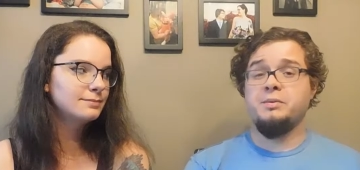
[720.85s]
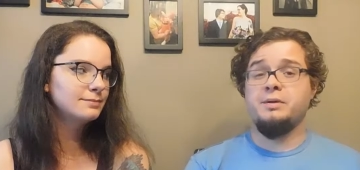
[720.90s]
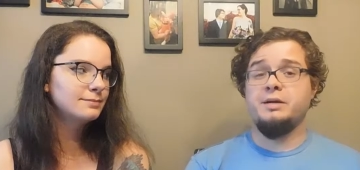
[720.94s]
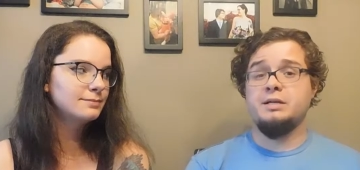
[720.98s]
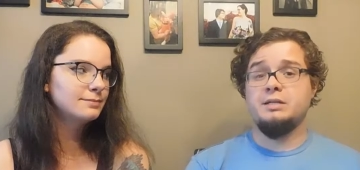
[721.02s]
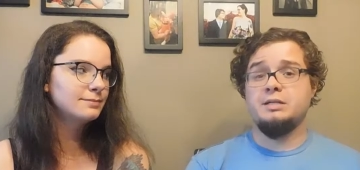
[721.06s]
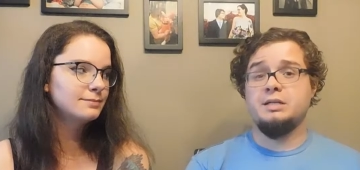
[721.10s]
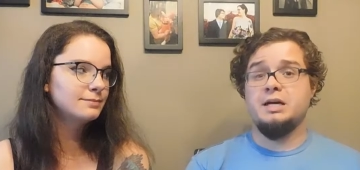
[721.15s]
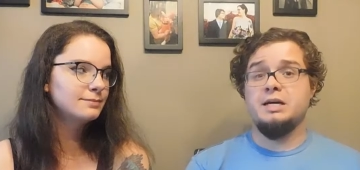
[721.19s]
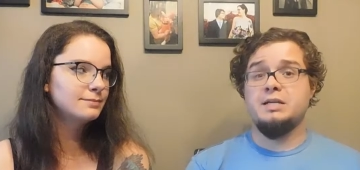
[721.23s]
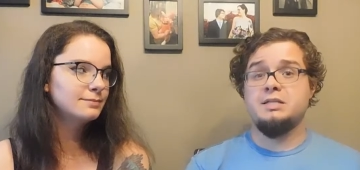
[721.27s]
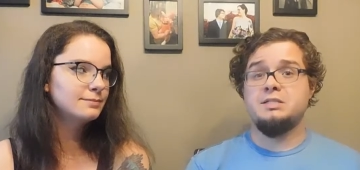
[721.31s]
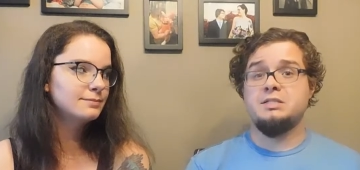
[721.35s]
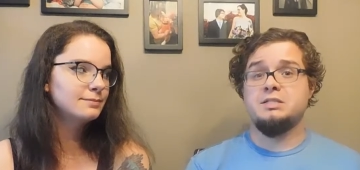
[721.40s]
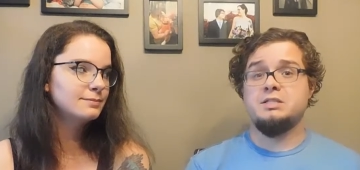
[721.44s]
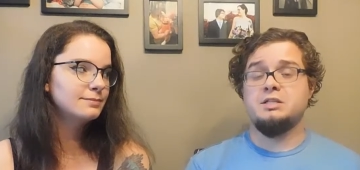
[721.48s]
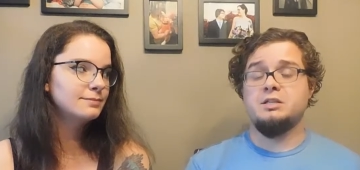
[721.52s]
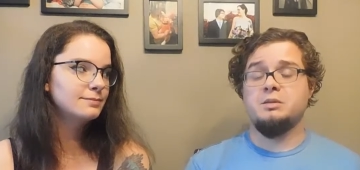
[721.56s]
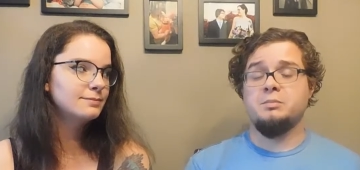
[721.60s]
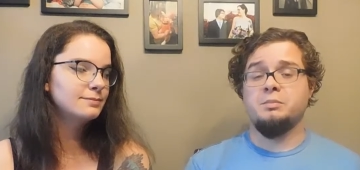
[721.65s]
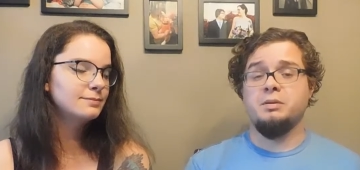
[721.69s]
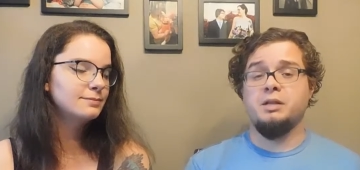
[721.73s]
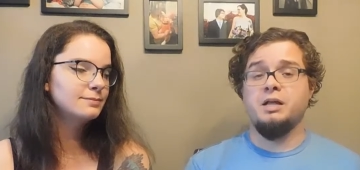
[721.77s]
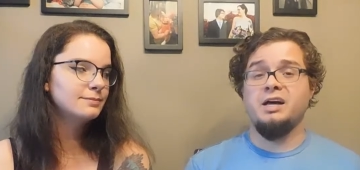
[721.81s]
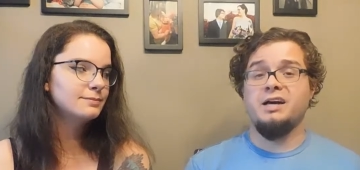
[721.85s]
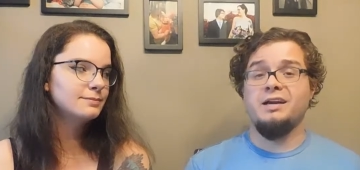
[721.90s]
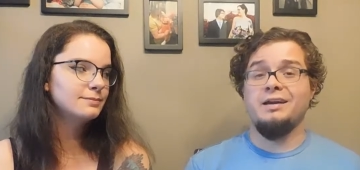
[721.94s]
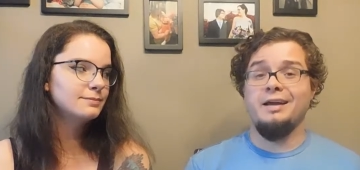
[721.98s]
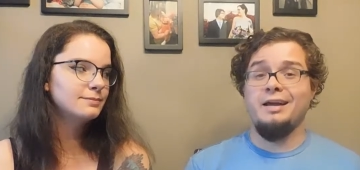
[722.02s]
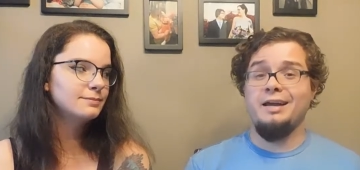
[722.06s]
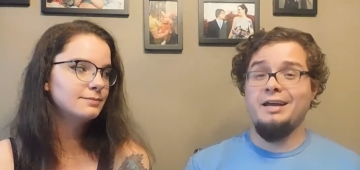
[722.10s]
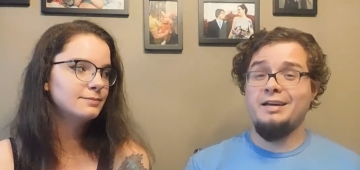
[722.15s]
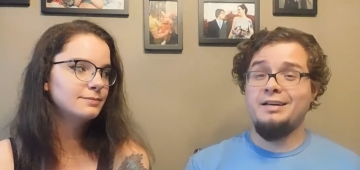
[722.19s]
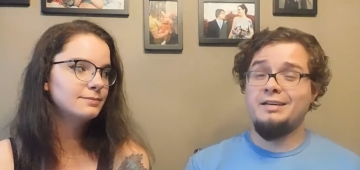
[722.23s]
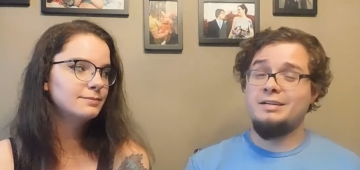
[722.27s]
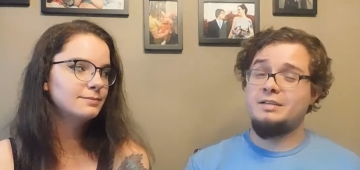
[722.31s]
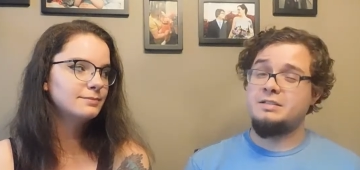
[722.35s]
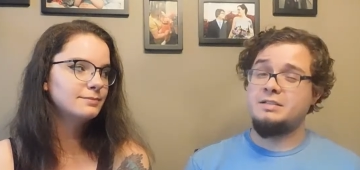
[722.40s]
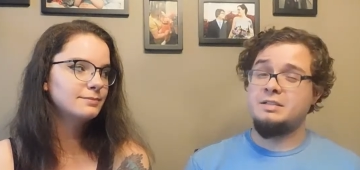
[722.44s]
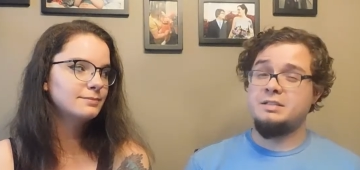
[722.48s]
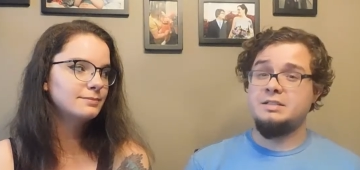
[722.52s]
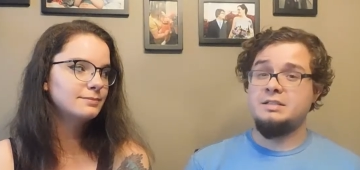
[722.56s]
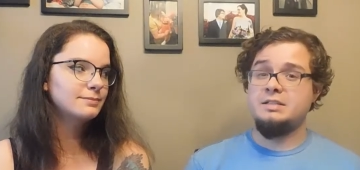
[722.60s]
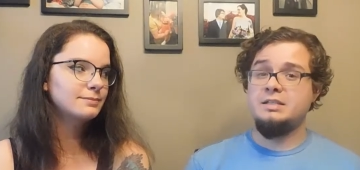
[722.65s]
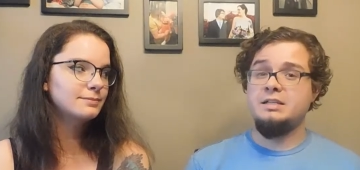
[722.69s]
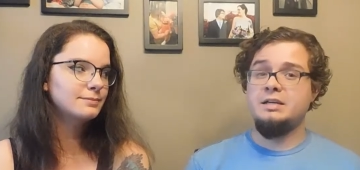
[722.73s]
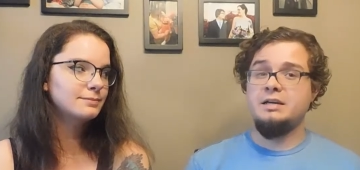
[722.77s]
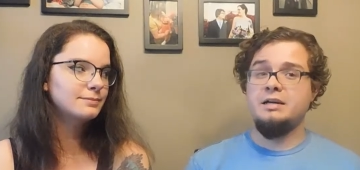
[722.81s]
Speaker 1: when it ties into the plot. And as
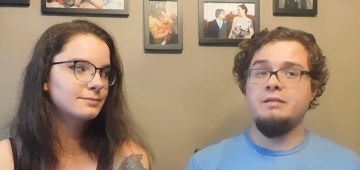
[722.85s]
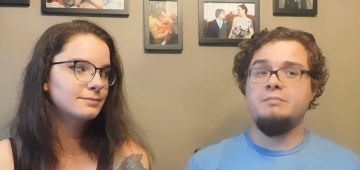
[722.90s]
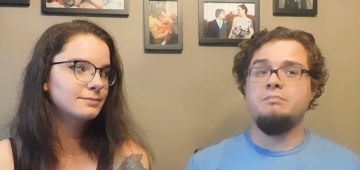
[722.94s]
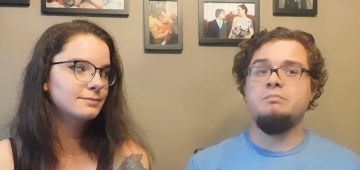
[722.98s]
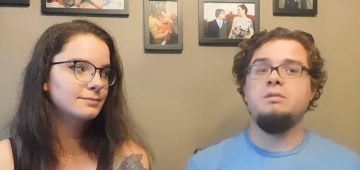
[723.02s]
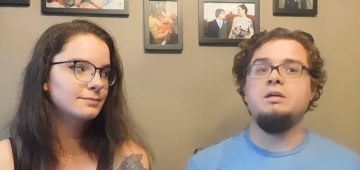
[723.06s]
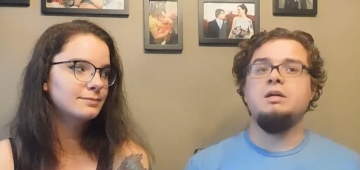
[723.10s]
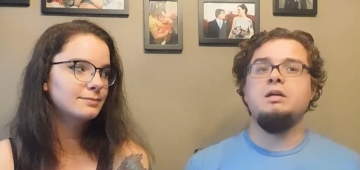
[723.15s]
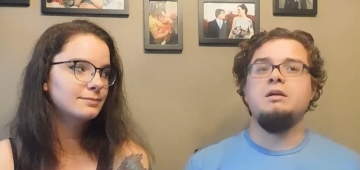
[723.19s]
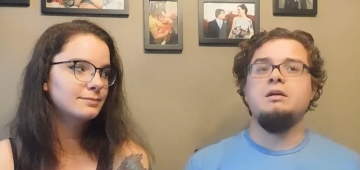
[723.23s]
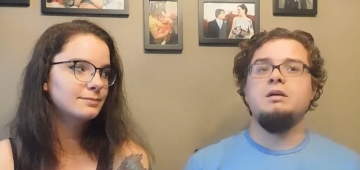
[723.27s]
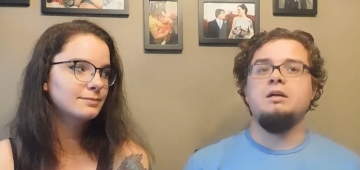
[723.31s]
the DM,